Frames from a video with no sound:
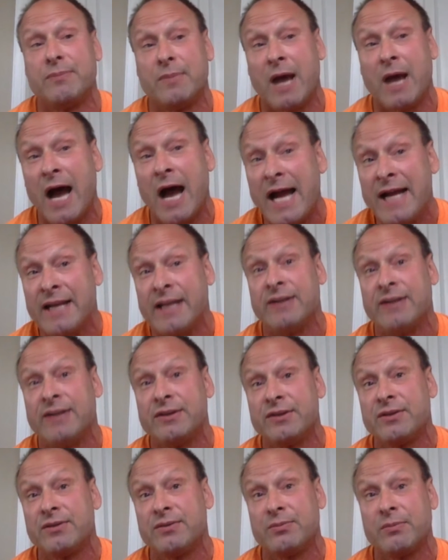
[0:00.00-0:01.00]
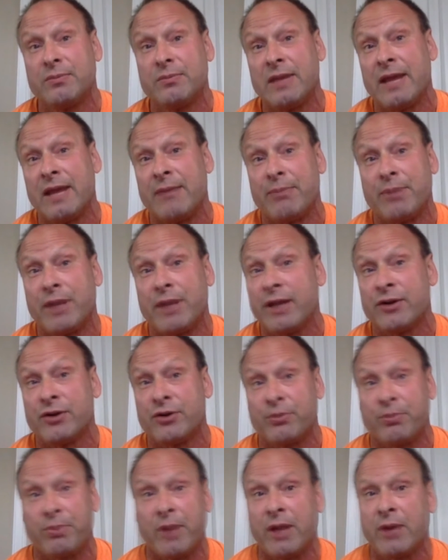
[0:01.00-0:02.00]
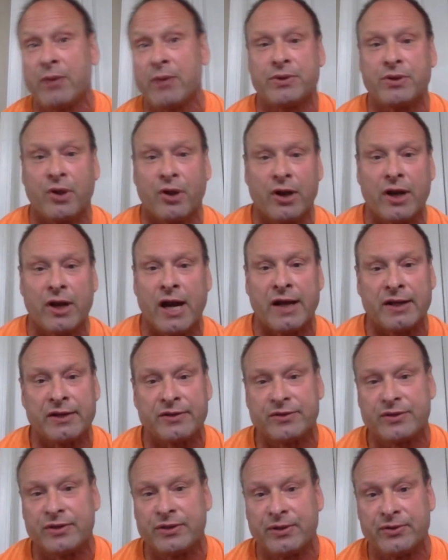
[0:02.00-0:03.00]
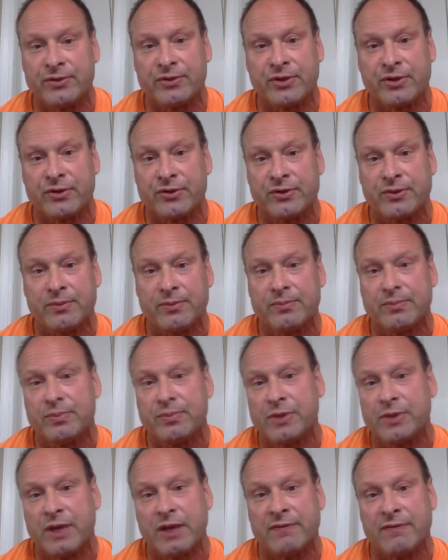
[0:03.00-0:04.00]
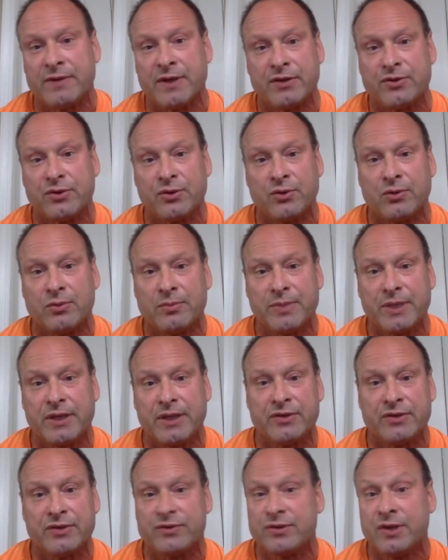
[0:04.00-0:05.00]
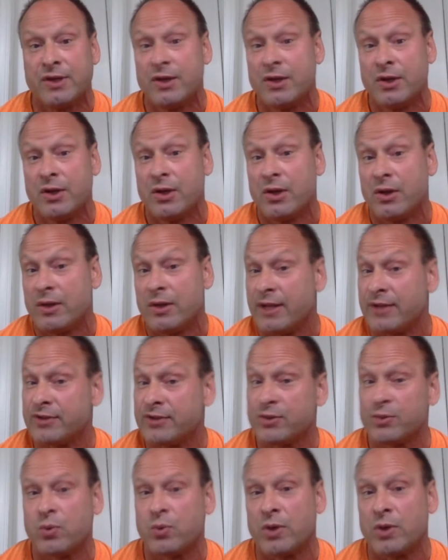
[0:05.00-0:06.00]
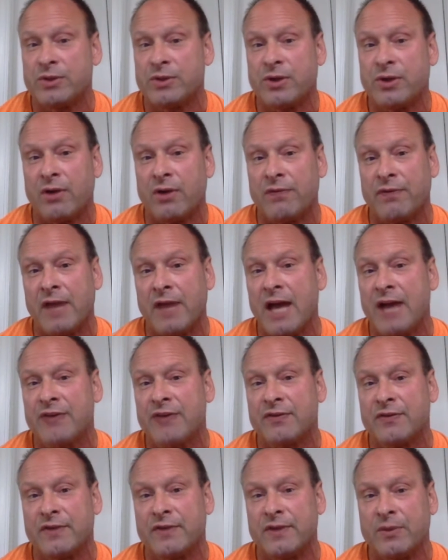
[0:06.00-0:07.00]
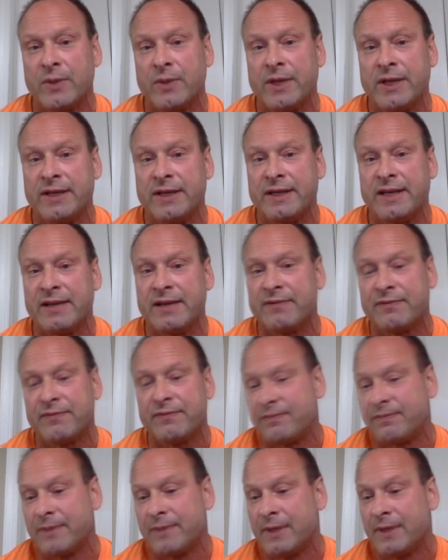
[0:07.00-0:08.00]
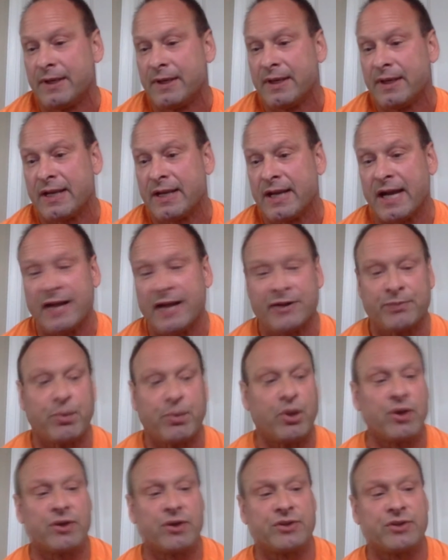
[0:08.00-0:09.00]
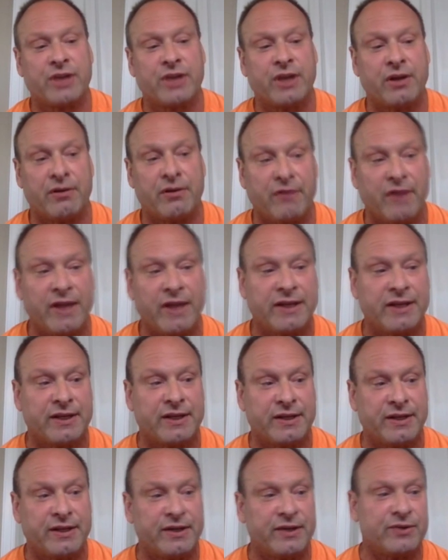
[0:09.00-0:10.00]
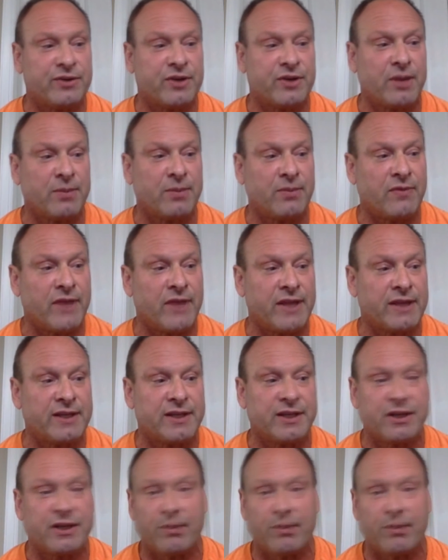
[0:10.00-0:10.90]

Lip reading: I didn't let players play with narcotics in their system, giving it to them, because that just wasn't our philosophy. We didn't give guys Percocet or Vicodin, here's a couple Vicodin to